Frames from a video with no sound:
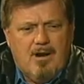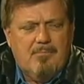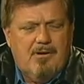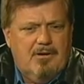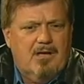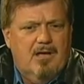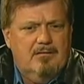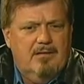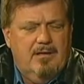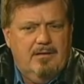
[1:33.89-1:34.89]
primary
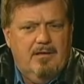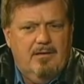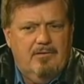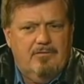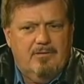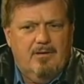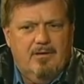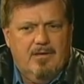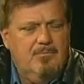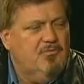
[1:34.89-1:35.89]
content is
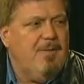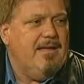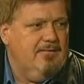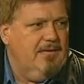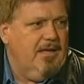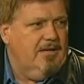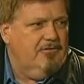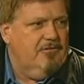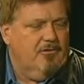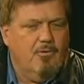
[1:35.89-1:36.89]
image
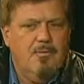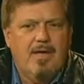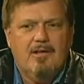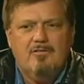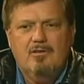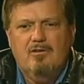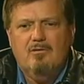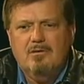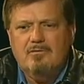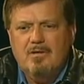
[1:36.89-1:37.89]
magnification. So what we actually
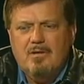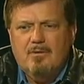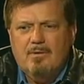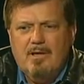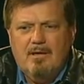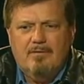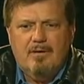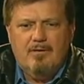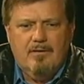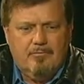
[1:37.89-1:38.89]
do is we
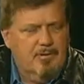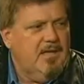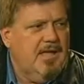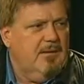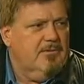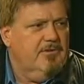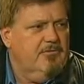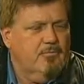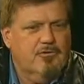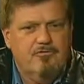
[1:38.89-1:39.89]
have 3
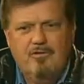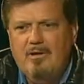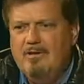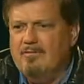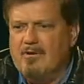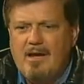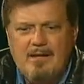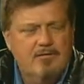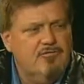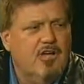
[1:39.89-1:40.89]
cameras, we're shooting a
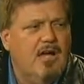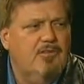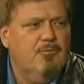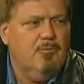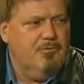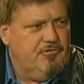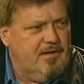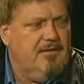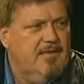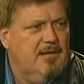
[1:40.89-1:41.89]
variety of shots, we're
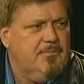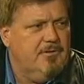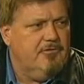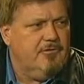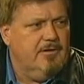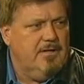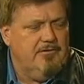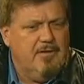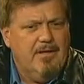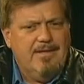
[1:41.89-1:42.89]
projecting that up on the
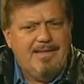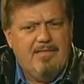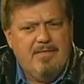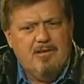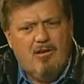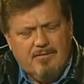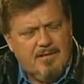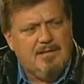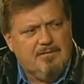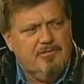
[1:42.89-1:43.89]
screens, and then all the
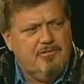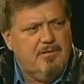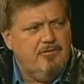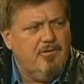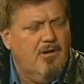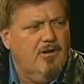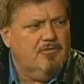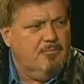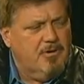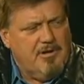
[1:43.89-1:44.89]
lyrics to the
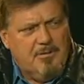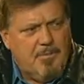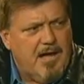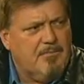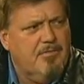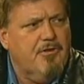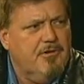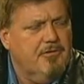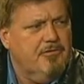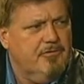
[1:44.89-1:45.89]
songs are put in the bottom
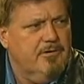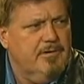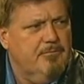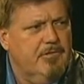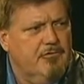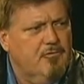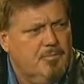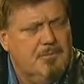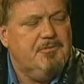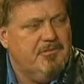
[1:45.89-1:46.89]
third of the screen with a
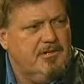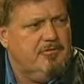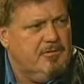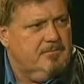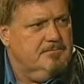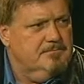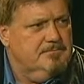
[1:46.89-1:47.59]
superimposition.